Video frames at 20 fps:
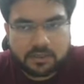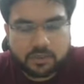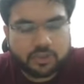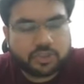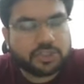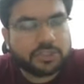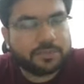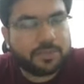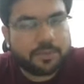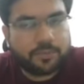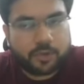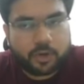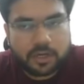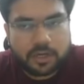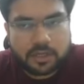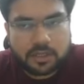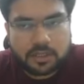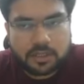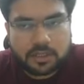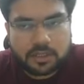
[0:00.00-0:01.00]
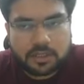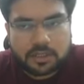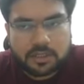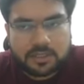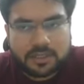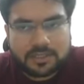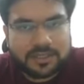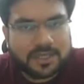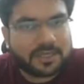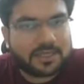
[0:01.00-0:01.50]
to ship a product
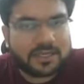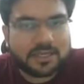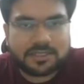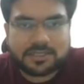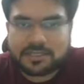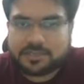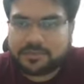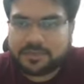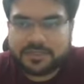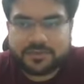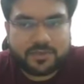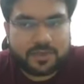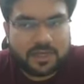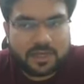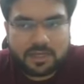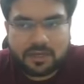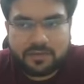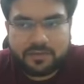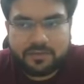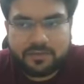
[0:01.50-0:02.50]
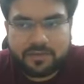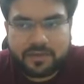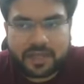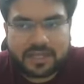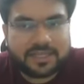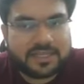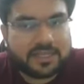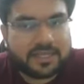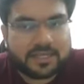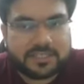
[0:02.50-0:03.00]
that customers will love
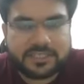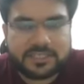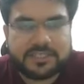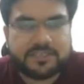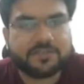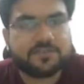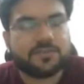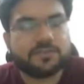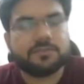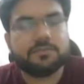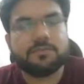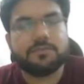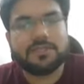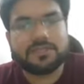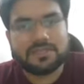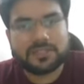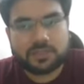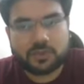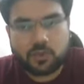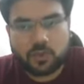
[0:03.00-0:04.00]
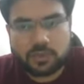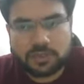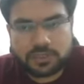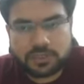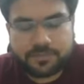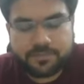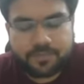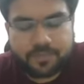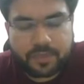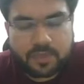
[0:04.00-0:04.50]
and that achieves business
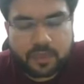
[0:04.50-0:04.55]
goals.